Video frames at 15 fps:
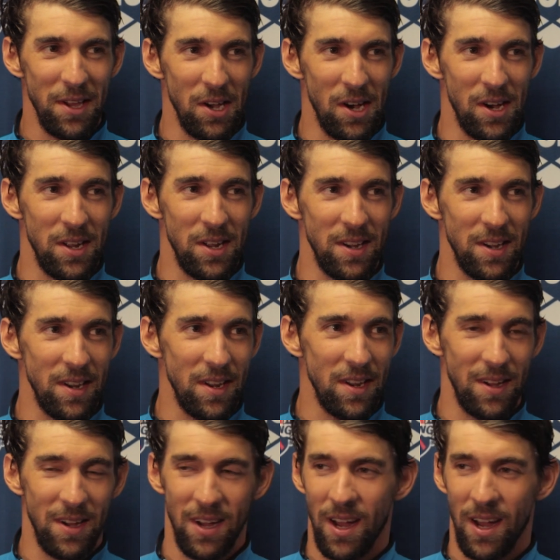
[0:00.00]
gone. Uh,
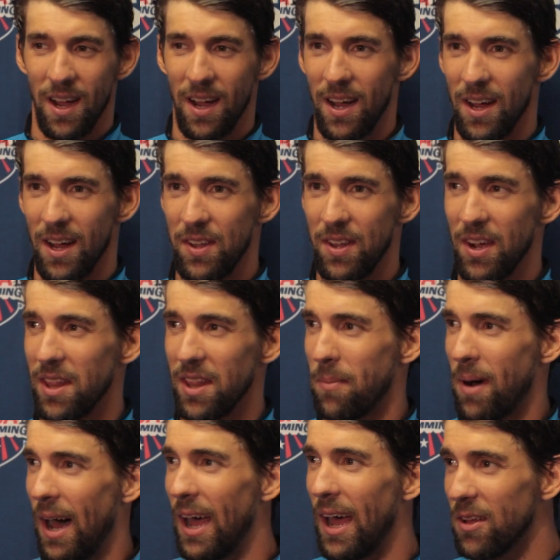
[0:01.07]
mm-hmm. I'll tell you the
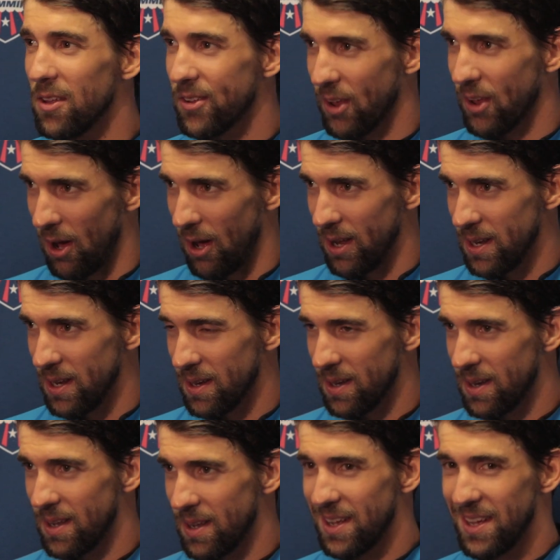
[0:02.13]
miles gone.
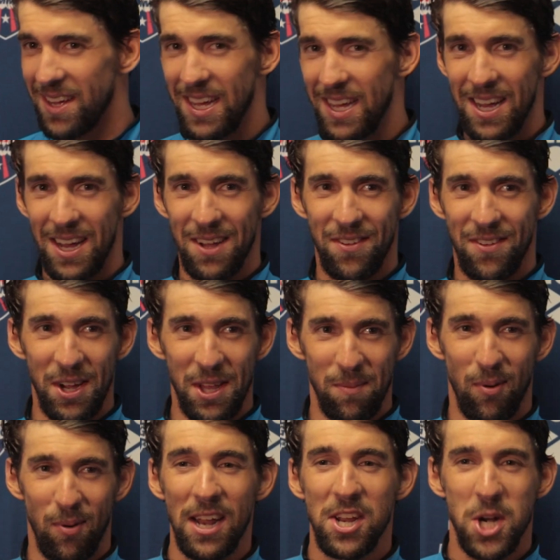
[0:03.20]
I'll tell you the
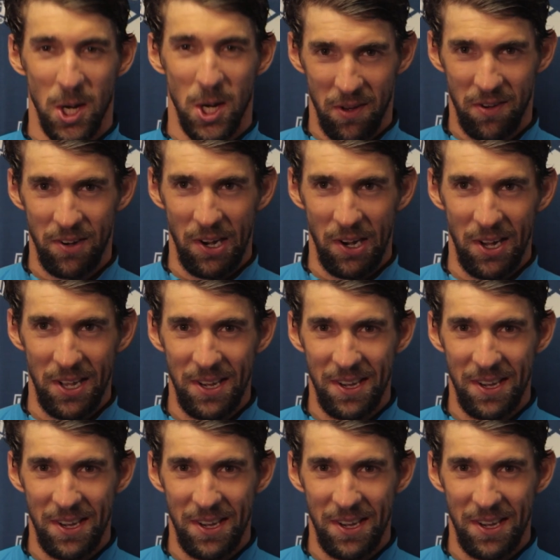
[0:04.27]
breaststrokes are gone,